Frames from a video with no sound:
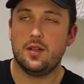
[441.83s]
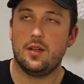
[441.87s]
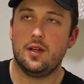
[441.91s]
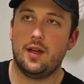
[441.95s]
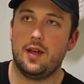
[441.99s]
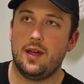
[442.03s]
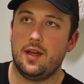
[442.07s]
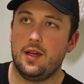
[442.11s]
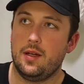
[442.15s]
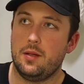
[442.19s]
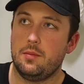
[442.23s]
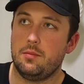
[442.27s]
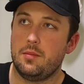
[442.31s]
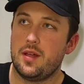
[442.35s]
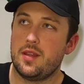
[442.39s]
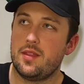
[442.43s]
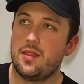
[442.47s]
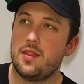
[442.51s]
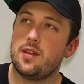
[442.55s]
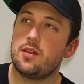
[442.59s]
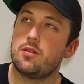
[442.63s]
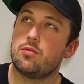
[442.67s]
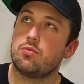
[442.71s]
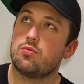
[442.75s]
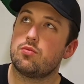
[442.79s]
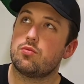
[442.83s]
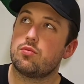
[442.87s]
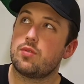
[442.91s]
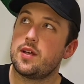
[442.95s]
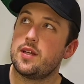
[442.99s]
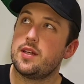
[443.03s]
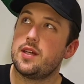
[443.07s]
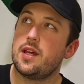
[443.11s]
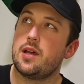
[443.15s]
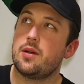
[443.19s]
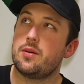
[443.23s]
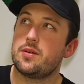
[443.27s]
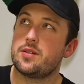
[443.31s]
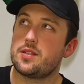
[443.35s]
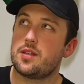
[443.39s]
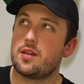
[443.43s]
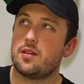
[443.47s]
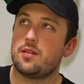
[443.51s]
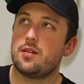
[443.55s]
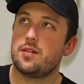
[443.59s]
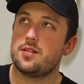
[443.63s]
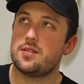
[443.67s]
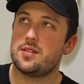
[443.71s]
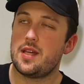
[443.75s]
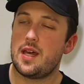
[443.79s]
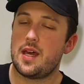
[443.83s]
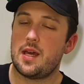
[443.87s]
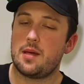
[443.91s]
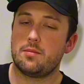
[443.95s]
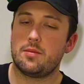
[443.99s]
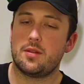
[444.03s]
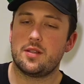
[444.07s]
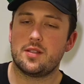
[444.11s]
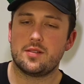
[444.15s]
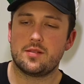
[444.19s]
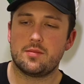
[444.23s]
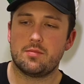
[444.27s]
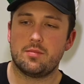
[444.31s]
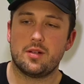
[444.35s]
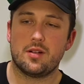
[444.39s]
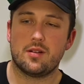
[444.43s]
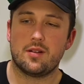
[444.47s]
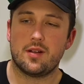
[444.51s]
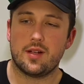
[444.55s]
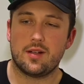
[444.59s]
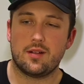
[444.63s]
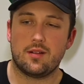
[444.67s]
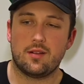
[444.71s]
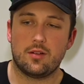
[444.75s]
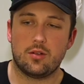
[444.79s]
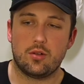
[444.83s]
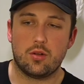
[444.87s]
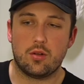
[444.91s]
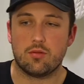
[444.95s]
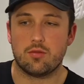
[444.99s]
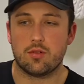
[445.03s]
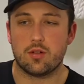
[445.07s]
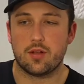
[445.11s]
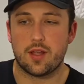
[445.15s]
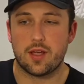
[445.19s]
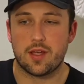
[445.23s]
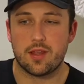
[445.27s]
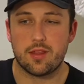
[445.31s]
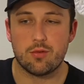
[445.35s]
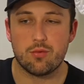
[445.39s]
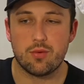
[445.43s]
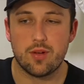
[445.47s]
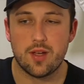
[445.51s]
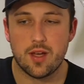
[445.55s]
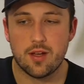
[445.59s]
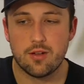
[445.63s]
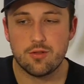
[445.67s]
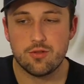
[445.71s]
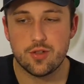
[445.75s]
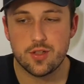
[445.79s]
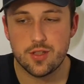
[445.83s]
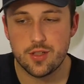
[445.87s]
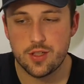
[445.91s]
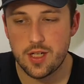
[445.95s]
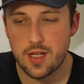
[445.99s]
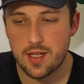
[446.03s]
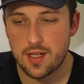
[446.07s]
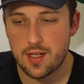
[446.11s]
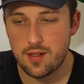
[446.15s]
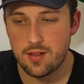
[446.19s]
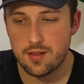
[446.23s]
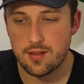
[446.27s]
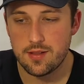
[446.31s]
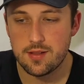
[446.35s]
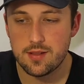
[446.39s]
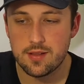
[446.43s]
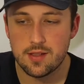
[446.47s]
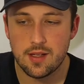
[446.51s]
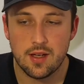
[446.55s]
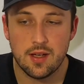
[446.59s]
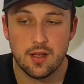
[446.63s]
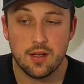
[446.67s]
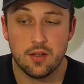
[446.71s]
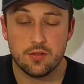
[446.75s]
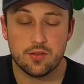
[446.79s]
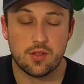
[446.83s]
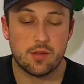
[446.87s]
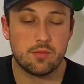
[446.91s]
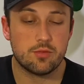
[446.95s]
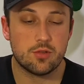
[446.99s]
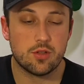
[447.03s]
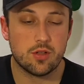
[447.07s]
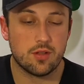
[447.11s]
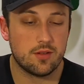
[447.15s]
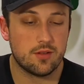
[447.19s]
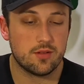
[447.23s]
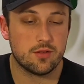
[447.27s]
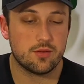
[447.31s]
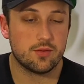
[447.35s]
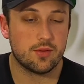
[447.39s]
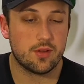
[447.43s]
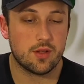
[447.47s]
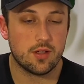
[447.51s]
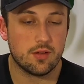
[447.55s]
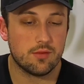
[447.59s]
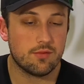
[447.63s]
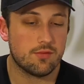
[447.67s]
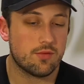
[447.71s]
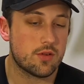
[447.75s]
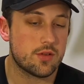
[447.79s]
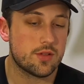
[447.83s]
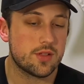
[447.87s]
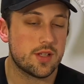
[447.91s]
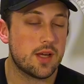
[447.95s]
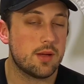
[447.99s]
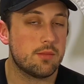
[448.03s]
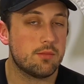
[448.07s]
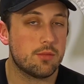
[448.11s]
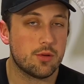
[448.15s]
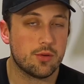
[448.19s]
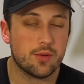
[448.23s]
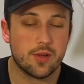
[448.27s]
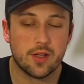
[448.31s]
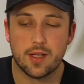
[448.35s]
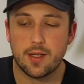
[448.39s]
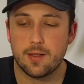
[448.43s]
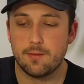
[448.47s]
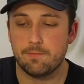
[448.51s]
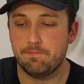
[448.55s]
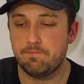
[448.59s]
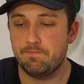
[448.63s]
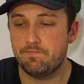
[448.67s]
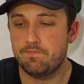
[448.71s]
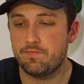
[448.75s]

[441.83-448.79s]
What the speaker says: I think right now I saw on UnTappd this beer had a little over like 300 check-ins. I'm sure this was their first time brewing it.